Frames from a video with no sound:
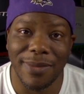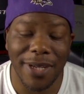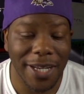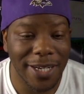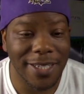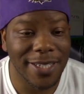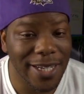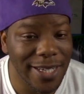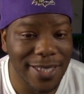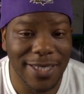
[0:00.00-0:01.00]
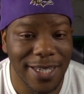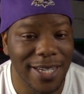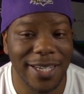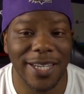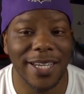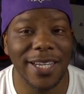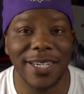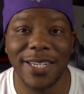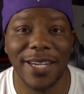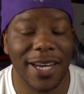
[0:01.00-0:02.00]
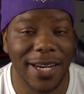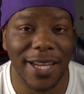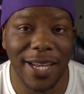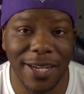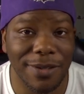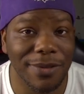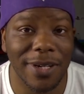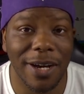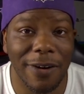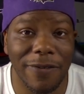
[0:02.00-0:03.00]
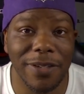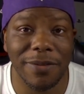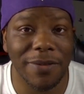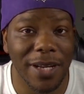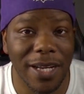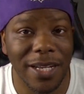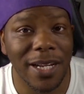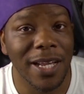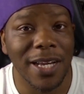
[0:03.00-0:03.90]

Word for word: And the Saints seen that he could not handle in the offensive line,